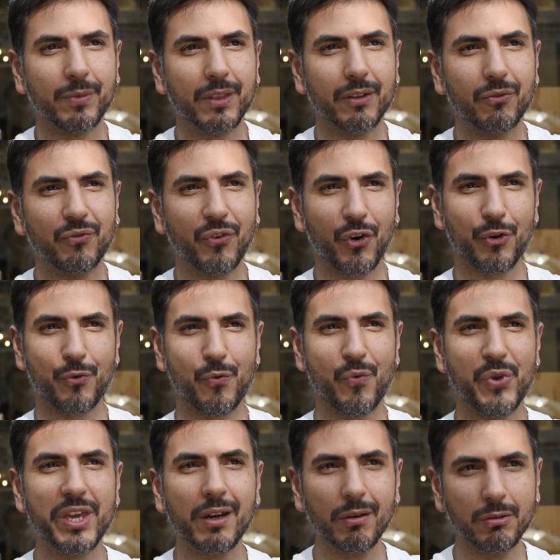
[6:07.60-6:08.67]
for
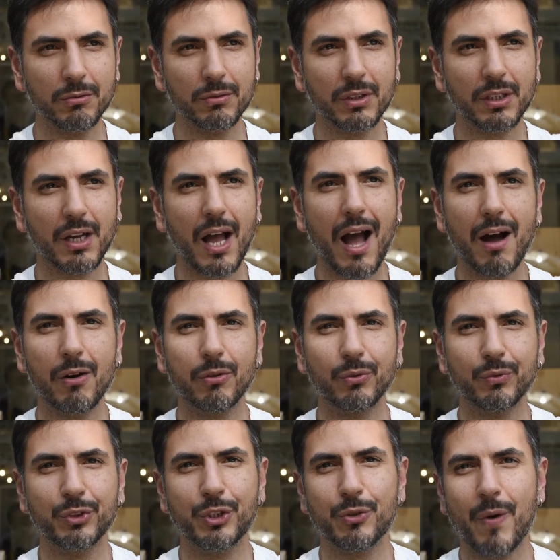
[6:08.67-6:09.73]
real how
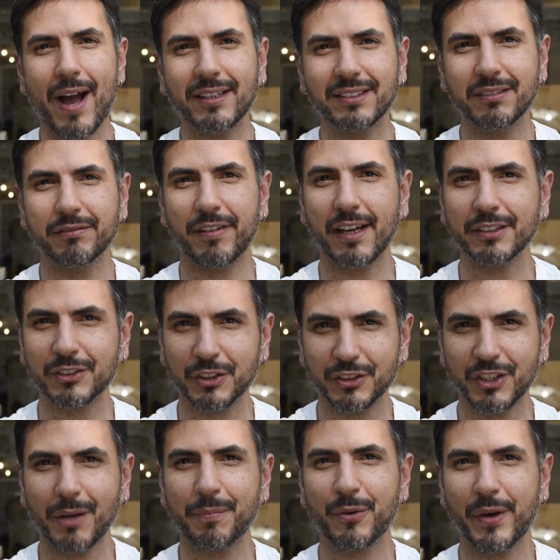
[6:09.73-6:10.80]
US investors
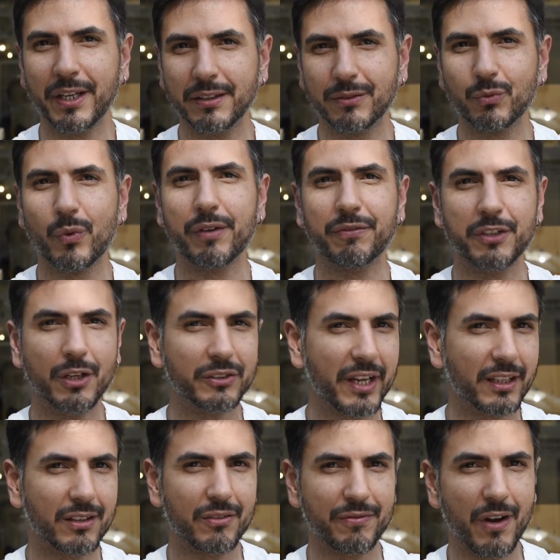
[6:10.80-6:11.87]
operate with
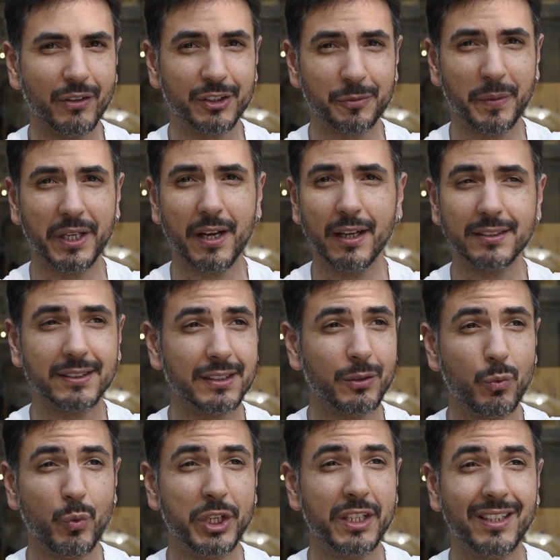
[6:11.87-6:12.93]
non-technical founders, because
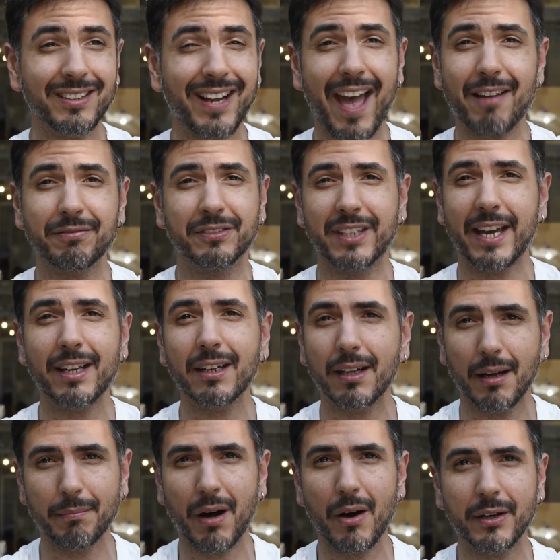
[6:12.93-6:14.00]
we didn't have data
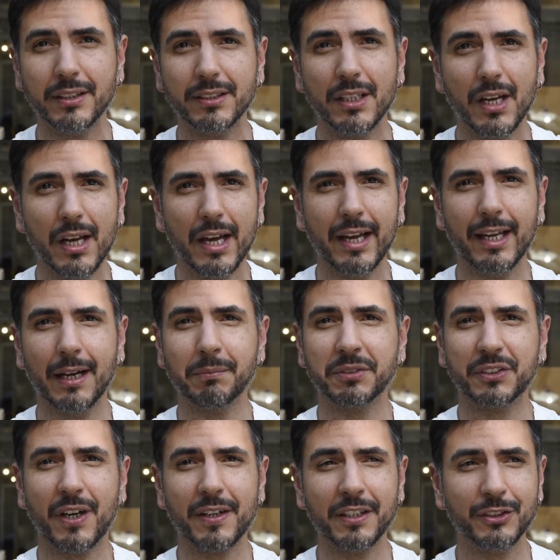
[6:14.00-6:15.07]
about it, and I'm
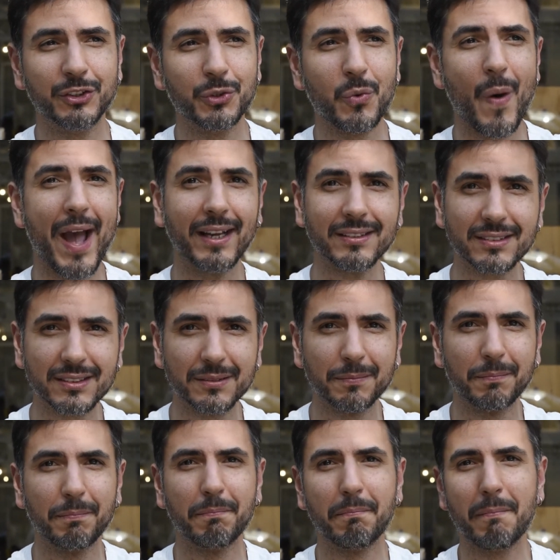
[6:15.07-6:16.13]
starting to ask
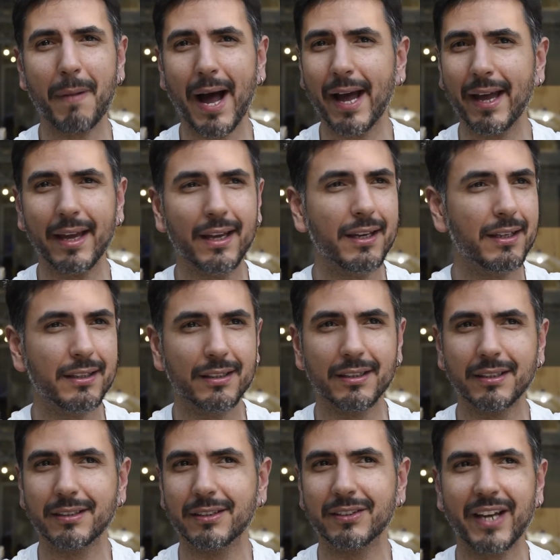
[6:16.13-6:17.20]
my
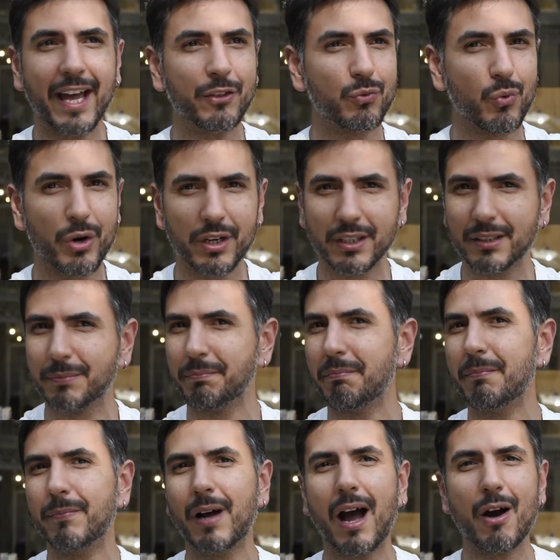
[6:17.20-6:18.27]
network,
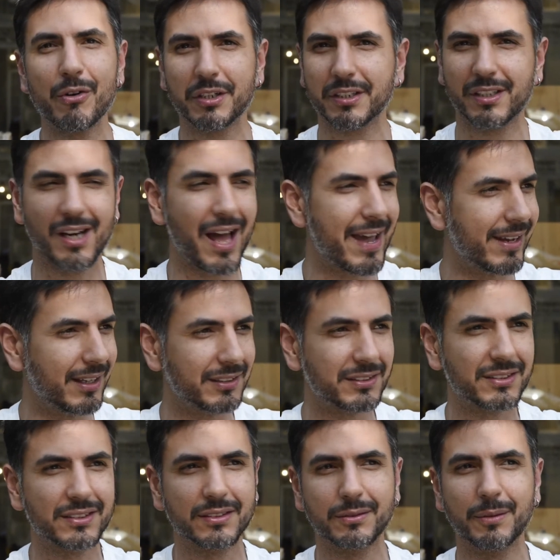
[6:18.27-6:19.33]
our
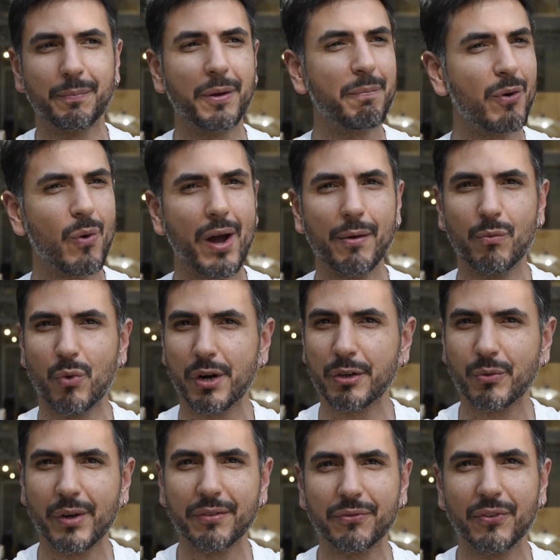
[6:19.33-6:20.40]
clients, the people I work
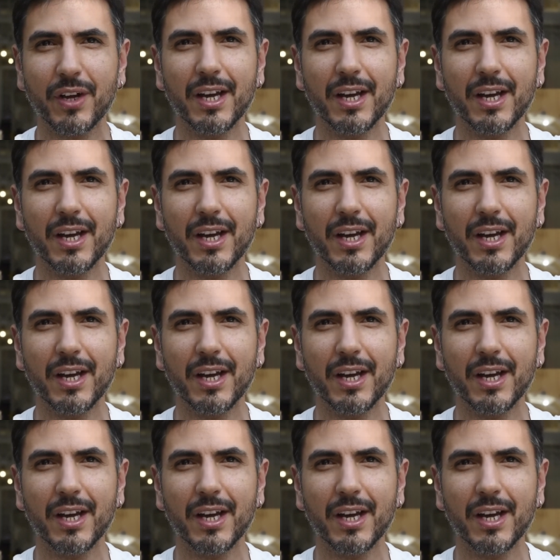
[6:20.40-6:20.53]
with,